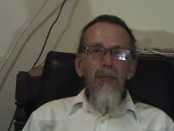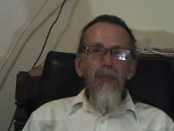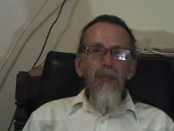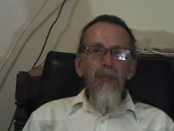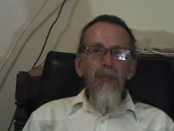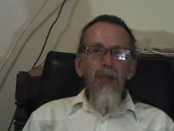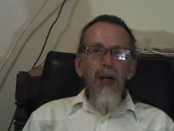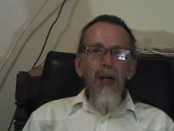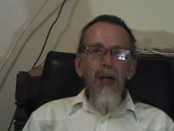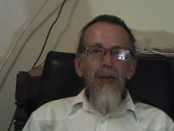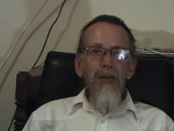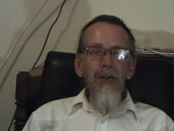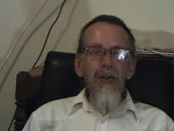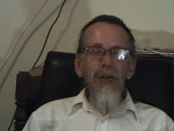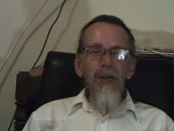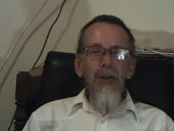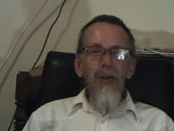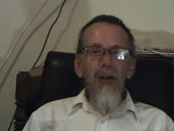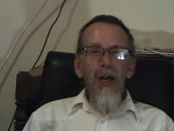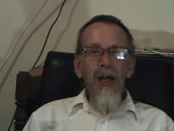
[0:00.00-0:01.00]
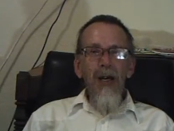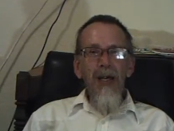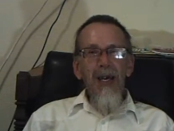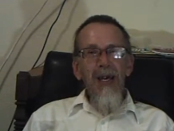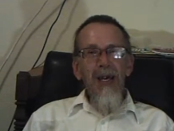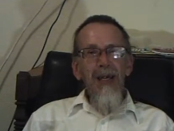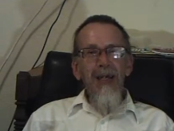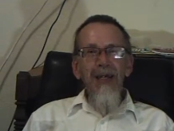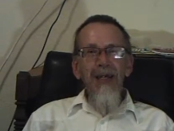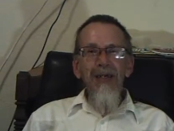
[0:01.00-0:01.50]
But again,
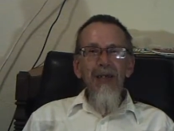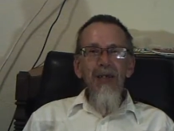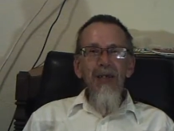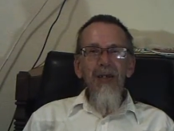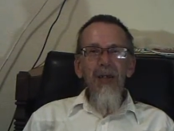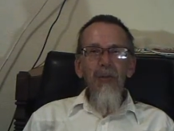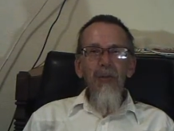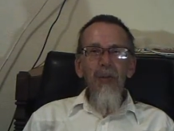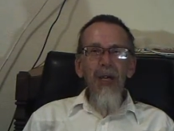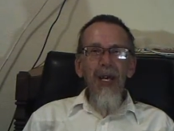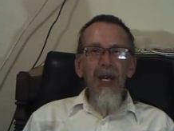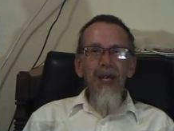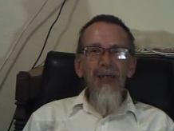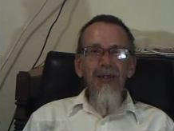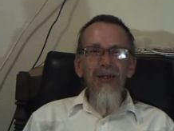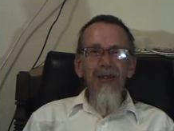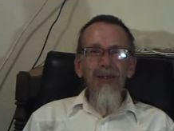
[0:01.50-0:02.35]
as I said, we get